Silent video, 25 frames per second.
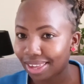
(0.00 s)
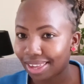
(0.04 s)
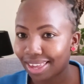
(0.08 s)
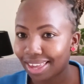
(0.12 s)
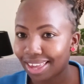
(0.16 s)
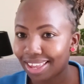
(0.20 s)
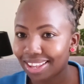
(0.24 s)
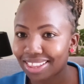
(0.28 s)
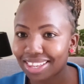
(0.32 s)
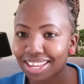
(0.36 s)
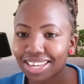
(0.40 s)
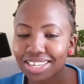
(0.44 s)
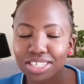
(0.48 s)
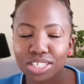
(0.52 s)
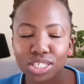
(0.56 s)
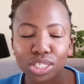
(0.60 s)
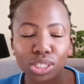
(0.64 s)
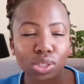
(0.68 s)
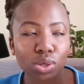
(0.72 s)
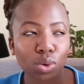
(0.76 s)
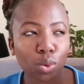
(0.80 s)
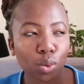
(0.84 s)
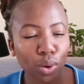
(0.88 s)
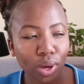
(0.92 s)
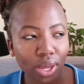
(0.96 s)
And that
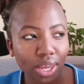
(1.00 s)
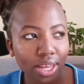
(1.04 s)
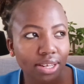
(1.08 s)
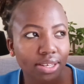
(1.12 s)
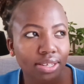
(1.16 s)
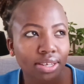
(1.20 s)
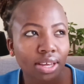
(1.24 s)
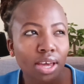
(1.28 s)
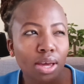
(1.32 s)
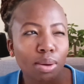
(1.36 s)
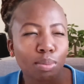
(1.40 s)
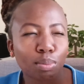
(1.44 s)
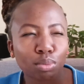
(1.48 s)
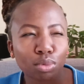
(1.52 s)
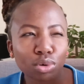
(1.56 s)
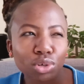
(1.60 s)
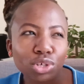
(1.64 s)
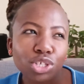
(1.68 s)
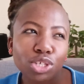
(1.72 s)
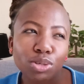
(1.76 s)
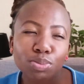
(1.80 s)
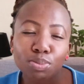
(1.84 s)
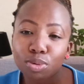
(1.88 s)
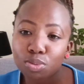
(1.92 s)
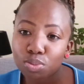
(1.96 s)
is when
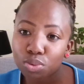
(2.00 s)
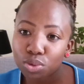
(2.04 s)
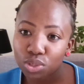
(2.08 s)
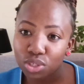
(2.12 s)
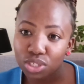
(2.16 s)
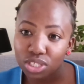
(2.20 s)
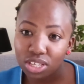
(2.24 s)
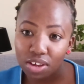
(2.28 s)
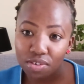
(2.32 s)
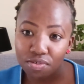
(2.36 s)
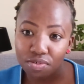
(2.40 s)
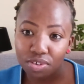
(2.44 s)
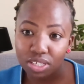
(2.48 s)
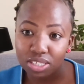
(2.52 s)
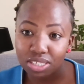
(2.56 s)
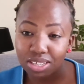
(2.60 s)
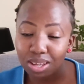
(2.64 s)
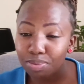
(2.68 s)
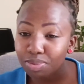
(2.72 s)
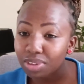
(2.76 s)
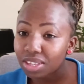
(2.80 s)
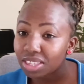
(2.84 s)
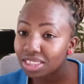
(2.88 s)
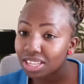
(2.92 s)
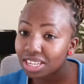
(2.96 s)
most people suffer
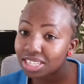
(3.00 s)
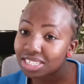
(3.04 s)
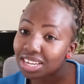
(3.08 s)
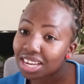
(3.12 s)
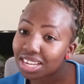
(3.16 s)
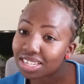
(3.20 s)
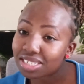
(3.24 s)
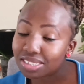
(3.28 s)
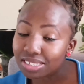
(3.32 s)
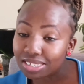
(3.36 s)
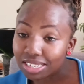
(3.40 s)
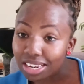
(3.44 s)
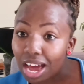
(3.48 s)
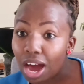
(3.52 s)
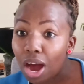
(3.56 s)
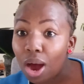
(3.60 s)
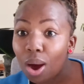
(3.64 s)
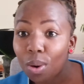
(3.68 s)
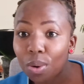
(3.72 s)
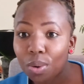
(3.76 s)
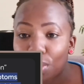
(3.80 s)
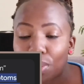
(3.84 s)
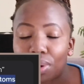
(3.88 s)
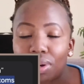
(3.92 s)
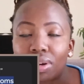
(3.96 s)
something that has
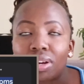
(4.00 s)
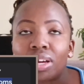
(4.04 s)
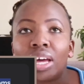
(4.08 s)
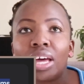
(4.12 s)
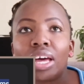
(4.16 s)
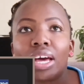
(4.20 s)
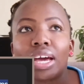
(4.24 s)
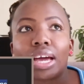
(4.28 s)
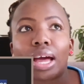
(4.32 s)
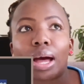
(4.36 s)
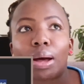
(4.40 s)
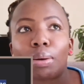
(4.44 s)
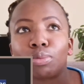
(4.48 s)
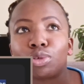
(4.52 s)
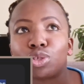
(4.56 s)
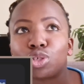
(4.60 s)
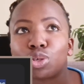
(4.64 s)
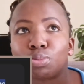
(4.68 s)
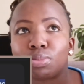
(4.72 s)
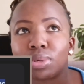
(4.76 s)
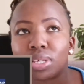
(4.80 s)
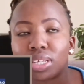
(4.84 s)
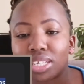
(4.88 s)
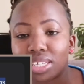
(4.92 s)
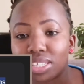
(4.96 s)
now come to
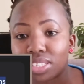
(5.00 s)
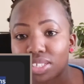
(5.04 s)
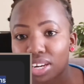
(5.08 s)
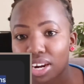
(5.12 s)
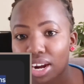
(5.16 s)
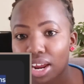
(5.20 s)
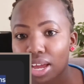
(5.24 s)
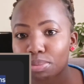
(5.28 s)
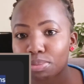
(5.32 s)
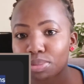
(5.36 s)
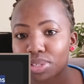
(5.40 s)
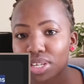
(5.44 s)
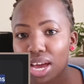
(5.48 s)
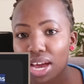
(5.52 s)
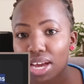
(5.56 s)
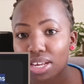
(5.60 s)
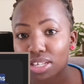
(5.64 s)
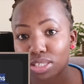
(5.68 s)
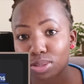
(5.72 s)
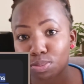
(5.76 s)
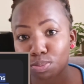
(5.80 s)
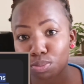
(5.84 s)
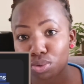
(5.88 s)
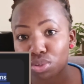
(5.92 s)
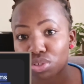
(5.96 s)
be described
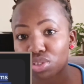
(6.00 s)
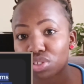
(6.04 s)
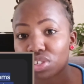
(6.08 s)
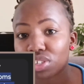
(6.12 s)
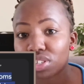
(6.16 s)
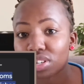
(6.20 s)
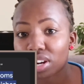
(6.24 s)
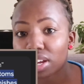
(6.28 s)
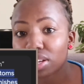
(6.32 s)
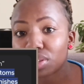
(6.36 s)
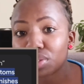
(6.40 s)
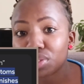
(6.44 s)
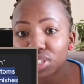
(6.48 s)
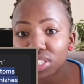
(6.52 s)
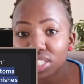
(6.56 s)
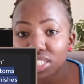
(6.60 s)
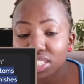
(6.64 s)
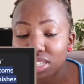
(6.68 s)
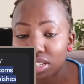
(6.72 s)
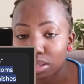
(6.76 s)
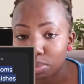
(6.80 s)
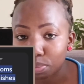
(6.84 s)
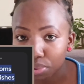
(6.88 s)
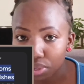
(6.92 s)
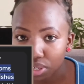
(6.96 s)
as postgraduate
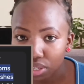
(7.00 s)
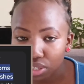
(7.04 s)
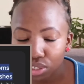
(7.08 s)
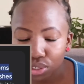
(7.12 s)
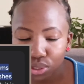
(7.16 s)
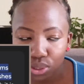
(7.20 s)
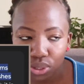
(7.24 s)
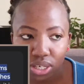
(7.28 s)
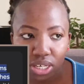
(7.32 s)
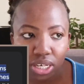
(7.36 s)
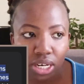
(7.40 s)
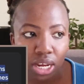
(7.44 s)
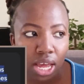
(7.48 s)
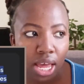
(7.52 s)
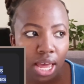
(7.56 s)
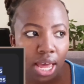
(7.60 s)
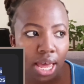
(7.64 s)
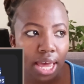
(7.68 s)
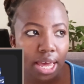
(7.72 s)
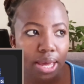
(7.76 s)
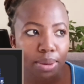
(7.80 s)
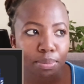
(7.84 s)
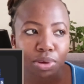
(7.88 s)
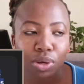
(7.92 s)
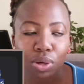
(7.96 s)
depression,
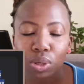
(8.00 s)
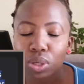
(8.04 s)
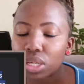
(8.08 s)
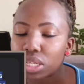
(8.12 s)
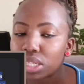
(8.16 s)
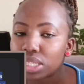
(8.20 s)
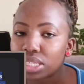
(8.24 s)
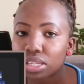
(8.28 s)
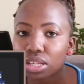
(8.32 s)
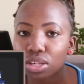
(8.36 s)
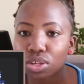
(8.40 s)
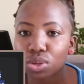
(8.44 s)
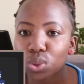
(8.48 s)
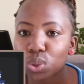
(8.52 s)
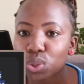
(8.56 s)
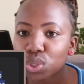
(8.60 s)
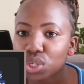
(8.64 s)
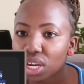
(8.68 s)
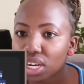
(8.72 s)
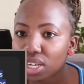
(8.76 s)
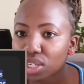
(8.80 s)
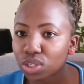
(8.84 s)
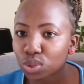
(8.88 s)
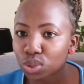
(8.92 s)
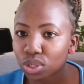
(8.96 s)
because you're
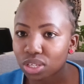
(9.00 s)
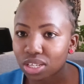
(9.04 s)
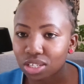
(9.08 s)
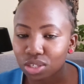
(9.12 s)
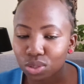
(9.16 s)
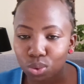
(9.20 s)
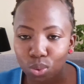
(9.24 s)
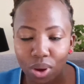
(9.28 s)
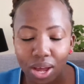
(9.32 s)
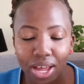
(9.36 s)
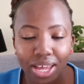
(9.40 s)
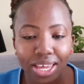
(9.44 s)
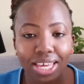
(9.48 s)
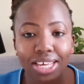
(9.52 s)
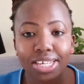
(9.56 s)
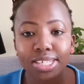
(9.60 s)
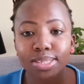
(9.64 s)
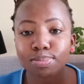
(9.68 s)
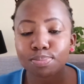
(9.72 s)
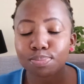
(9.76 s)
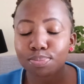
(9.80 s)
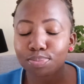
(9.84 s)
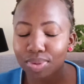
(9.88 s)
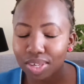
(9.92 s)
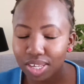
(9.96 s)
trying to get work,
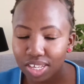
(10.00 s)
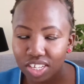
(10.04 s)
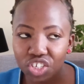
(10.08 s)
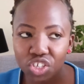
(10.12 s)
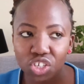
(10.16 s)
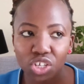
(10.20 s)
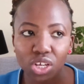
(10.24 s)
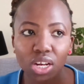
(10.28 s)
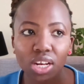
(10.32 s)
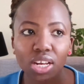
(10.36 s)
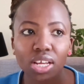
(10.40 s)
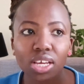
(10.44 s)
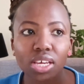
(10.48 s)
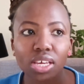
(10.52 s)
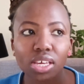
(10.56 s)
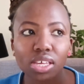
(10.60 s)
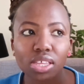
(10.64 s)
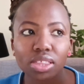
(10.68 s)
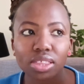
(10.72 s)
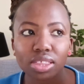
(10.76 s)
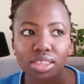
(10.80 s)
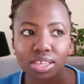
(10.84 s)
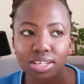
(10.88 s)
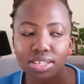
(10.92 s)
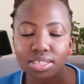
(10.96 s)
especially
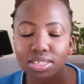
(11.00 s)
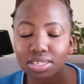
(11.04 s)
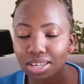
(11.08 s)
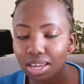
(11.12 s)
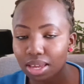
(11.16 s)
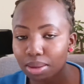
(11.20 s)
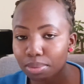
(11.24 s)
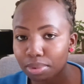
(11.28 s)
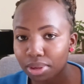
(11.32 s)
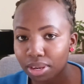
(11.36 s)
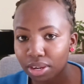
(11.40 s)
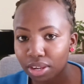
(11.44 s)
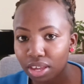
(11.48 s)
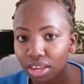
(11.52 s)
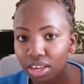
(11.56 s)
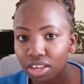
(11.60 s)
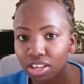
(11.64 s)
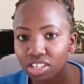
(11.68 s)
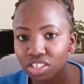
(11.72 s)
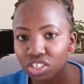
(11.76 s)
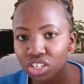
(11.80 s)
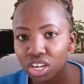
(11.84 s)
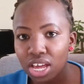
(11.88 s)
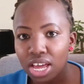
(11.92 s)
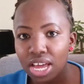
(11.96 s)
in this time and
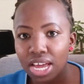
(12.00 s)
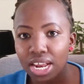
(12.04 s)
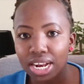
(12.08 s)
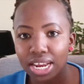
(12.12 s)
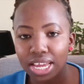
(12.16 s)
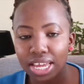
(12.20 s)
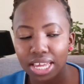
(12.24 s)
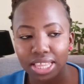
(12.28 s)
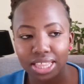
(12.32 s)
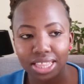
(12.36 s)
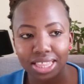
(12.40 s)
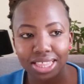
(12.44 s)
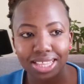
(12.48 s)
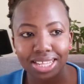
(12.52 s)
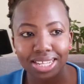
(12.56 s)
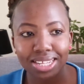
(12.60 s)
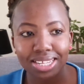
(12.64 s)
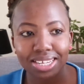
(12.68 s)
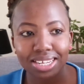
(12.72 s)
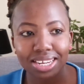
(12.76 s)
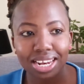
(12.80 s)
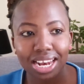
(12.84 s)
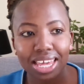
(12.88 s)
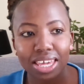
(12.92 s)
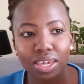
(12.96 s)
age,
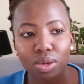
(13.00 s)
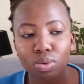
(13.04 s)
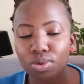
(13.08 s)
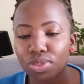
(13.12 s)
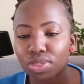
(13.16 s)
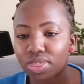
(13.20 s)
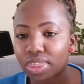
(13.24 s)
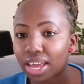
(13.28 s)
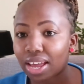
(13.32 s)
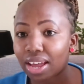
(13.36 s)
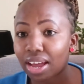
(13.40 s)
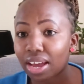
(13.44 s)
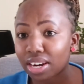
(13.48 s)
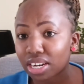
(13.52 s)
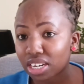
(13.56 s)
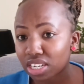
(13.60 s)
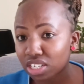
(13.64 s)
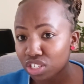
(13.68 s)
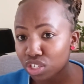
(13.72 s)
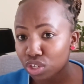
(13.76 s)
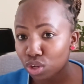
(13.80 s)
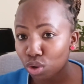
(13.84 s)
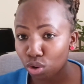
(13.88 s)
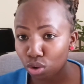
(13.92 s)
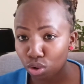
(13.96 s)
and like with the
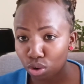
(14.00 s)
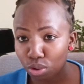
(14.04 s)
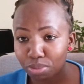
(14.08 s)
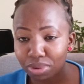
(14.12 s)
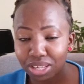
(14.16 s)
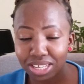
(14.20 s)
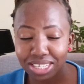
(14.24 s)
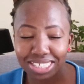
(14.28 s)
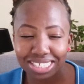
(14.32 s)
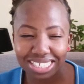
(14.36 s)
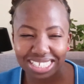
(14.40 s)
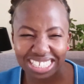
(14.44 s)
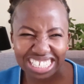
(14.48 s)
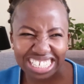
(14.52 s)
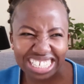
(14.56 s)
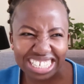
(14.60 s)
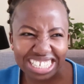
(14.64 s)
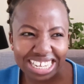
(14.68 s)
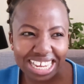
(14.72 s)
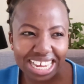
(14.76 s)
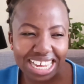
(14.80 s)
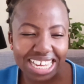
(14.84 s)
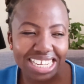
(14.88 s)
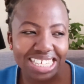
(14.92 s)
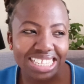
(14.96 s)
current economic
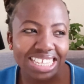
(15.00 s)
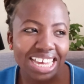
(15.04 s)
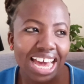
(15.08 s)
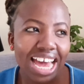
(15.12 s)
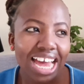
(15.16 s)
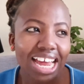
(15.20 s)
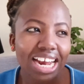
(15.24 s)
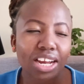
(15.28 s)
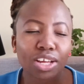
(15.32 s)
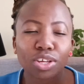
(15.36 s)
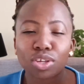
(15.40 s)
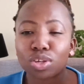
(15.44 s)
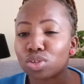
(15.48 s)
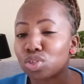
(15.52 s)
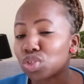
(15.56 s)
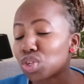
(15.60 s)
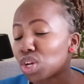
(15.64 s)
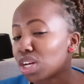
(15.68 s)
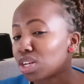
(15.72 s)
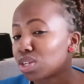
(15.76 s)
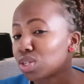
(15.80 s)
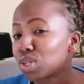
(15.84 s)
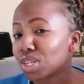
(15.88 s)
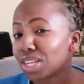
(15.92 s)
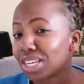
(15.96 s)
status, like you're
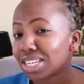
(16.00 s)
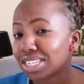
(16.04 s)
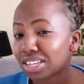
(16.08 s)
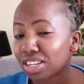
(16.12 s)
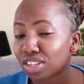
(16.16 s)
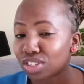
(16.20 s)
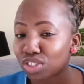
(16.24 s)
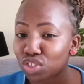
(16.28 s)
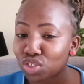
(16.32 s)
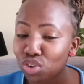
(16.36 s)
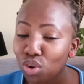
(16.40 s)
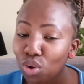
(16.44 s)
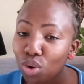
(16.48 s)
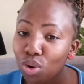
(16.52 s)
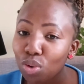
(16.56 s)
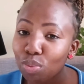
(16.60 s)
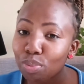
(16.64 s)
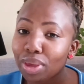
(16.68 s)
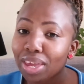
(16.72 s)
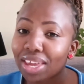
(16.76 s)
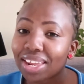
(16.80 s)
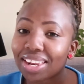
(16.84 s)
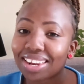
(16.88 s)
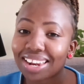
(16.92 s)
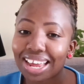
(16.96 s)
trying to get a job
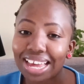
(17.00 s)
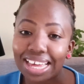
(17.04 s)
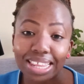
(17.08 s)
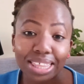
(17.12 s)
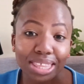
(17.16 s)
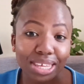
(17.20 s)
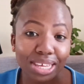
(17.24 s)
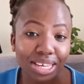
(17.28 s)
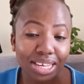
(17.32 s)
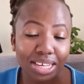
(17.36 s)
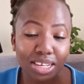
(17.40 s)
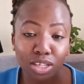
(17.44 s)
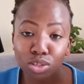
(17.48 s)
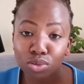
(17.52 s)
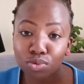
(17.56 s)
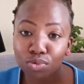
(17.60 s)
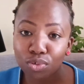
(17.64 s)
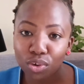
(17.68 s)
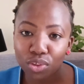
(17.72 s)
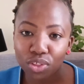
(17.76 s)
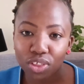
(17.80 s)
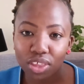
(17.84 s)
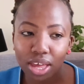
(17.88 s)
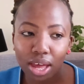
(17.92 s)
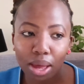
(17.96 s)
and nothing is
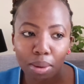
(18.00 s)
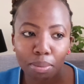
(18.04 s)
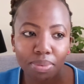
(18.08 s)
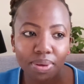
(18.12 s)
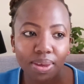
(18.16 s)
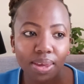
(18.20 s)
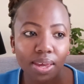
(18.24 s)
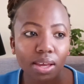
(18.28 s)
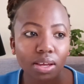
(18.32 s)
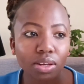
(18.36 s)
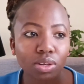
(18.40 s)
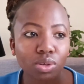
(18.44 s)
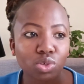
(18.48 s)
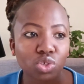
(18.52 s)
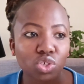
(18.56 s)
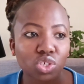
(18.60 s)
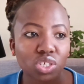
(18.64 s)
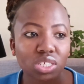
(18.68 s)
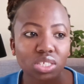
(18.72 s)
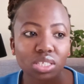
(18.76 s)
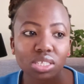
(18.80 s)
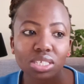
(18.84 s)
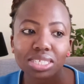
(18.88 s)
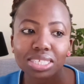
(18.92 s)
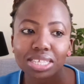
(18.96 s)
forthcoming, and you
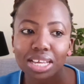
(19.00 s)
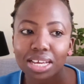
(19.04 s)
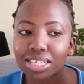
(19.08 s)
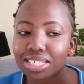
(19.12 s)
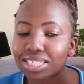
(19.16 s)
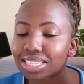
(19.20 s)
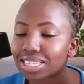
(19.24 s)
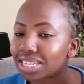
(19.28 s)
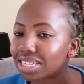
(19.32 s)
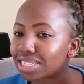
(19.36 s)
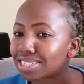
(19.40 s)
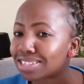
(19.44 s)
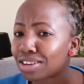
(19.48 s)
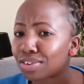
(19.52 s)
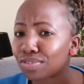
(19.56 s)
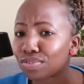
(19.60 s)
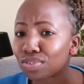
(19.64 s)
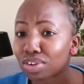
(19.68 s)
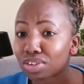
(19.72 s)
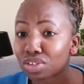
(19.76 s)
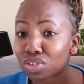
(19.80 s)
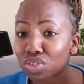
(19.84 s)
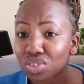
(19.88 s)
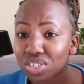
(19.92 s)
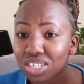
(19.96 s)
just start getting
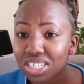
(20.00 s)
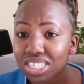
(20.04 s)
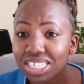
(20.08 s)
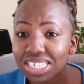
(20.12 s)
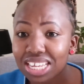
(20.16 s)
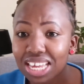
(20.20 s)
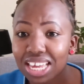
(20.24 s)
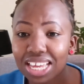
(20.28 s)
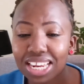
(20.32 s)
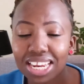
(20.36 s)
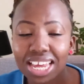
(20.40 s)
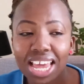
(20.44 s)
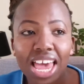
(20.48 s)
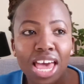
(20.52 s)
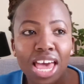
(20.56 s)
frustrated,